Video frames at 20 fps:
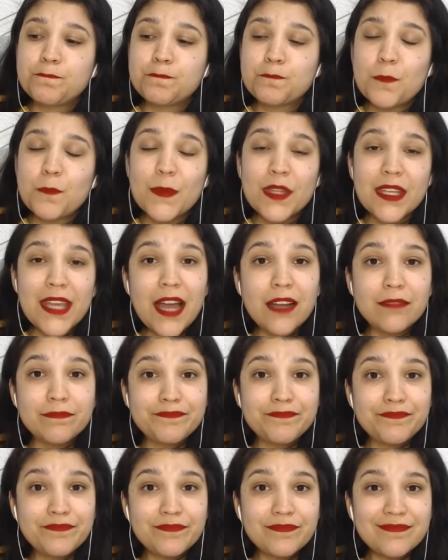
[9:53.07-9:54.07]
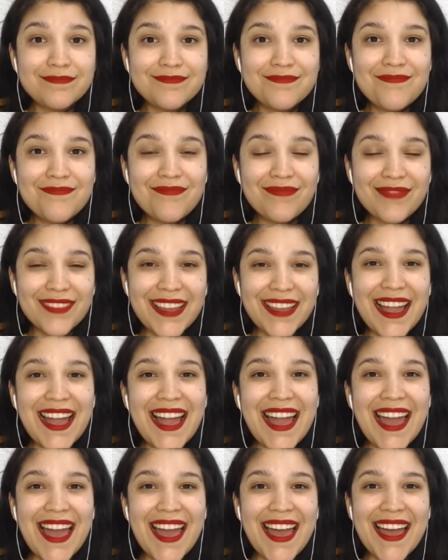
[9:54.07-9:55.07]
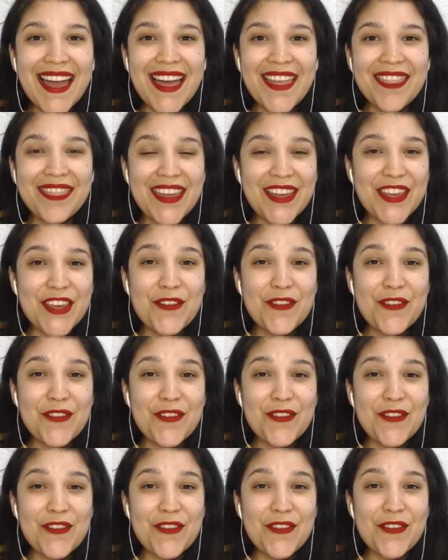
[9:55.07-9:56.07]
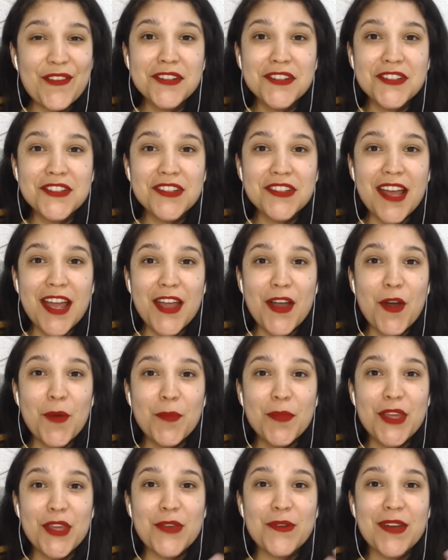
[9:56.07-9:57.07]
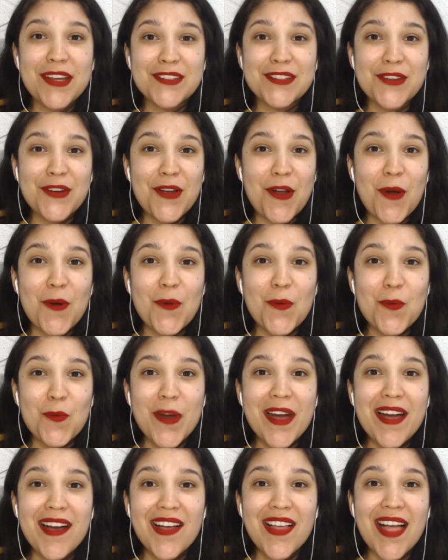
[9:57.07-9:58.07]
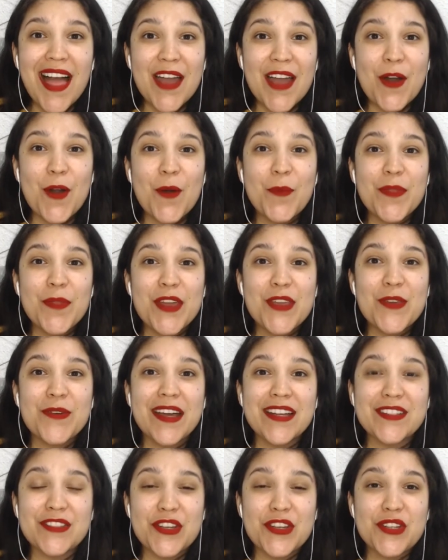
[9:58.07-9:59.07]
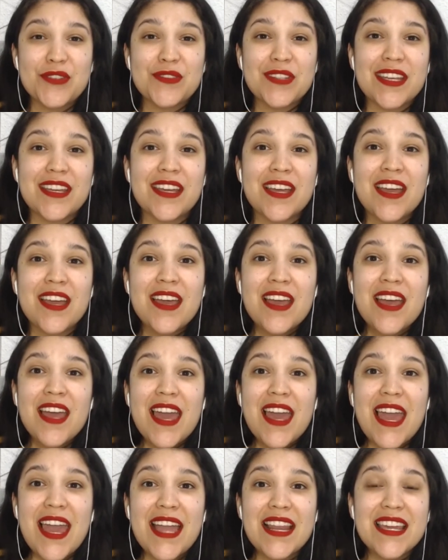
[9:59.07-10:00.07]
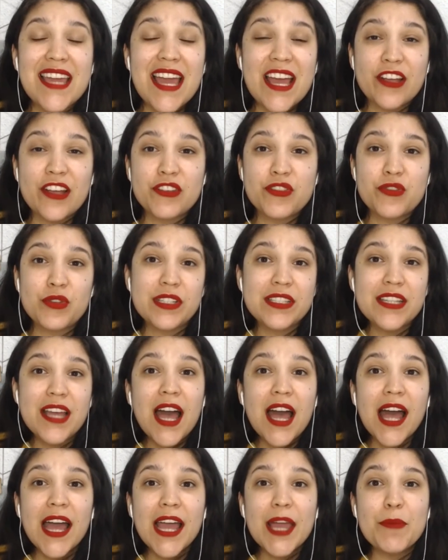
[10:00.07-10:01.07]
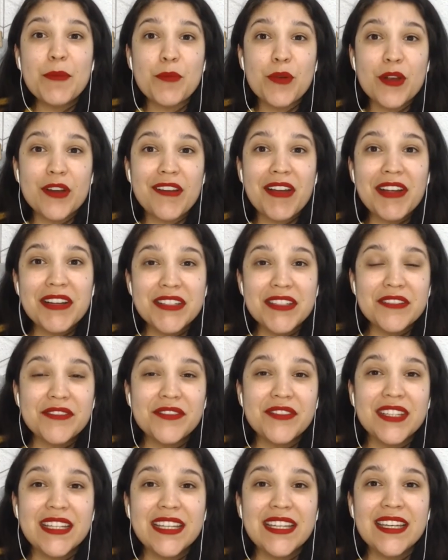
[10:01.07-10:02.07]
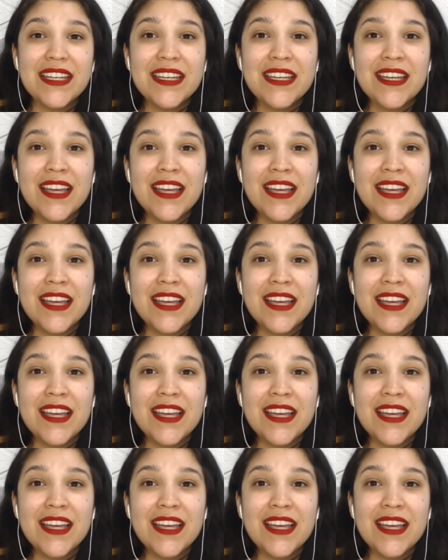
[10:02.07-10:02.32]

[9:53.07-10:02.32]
Yeah. And thank you very much. I hope that you guys are all well. I hope that you guys are using any extra time productively.